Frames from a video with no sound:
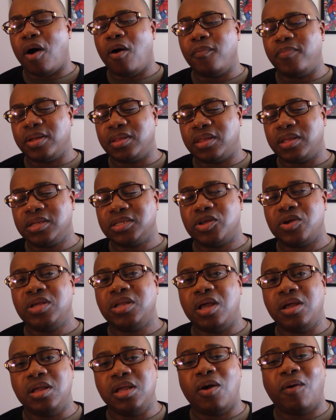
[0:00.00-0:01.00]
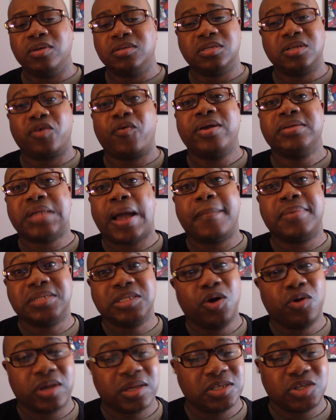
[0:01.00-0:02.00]
the thing, though, he always does a great job as
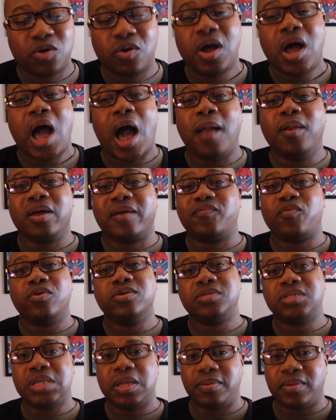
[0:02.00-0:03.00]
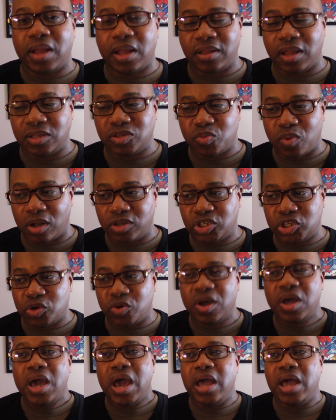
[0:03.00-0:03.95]
Loki. So I'm looking forward to seeing that as well too.